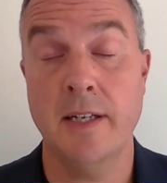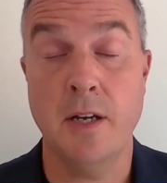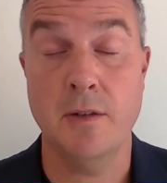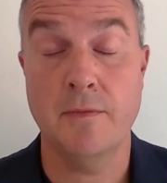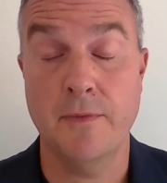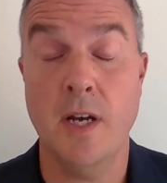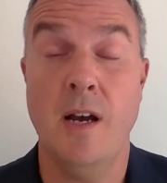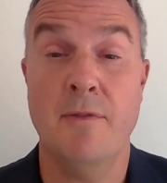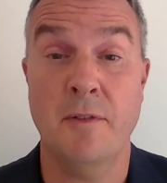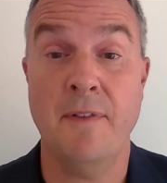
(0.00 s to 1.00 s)
I know
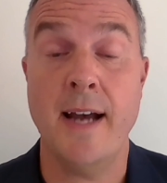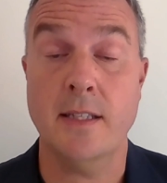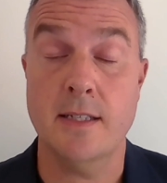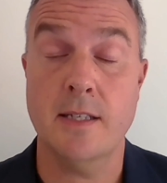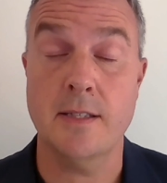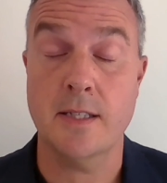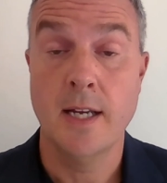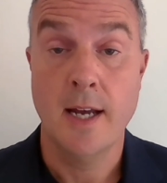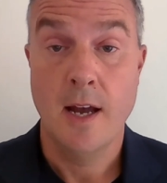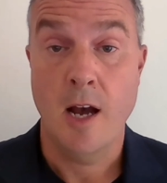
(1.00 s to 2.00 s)
for a fact that
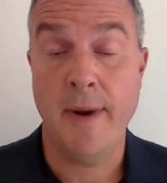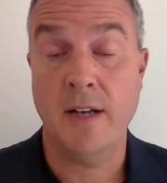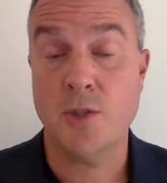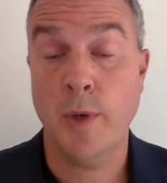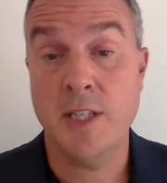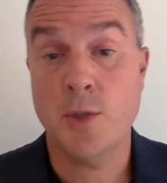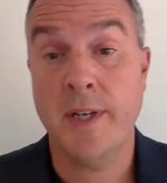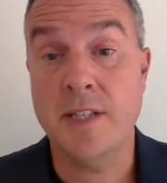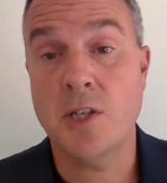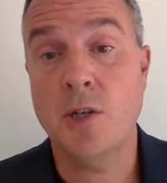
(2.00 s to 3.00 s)
since about
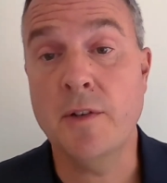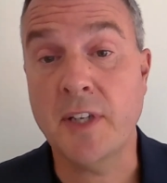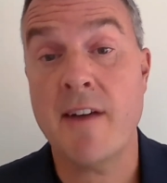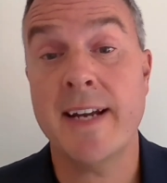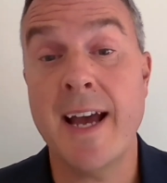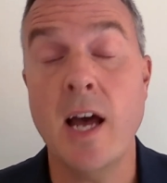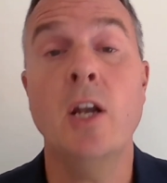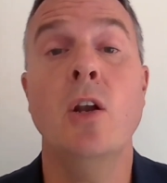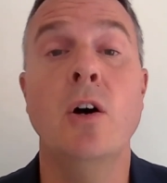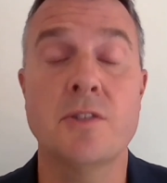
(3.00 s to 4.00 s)
2022, you've carried out
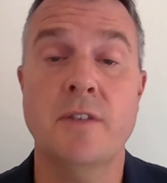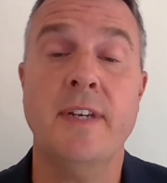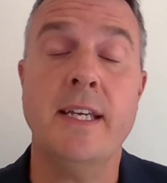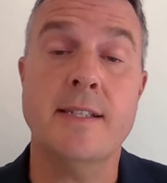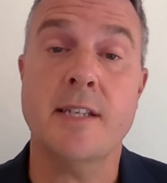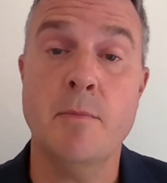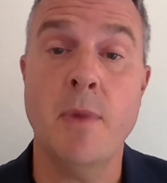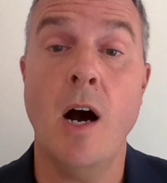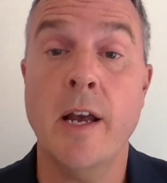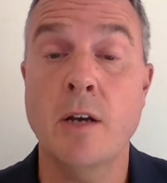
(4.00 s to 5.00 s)
a lot of
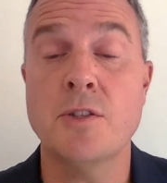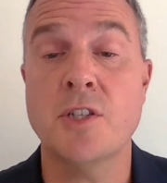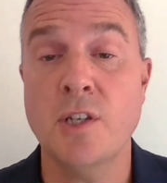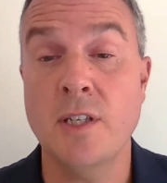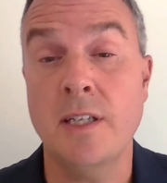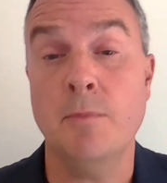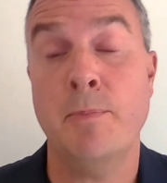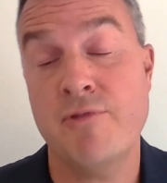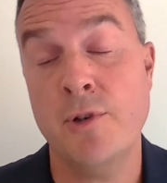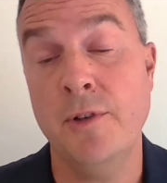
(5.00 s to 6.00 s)
eSIM IoT
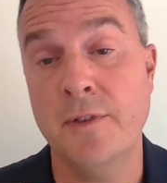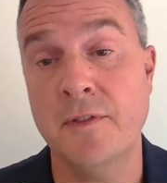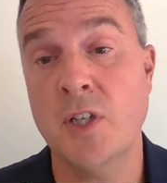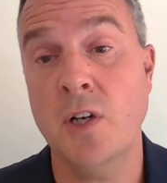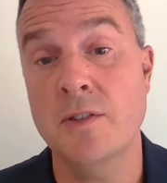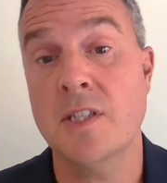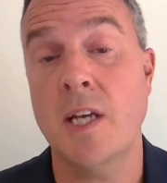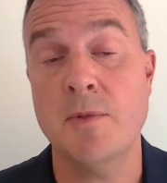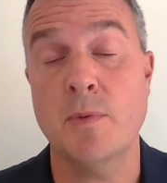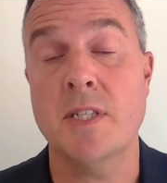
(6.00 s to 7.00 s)
proof of
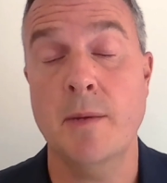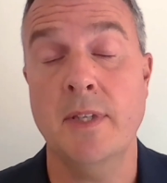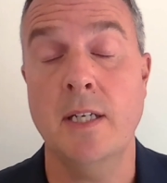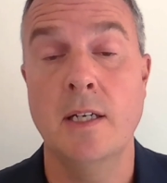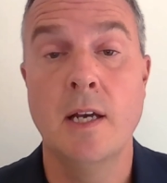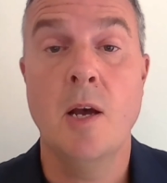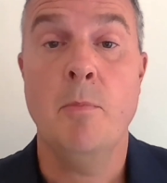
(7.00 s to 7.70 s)
concepts with some of the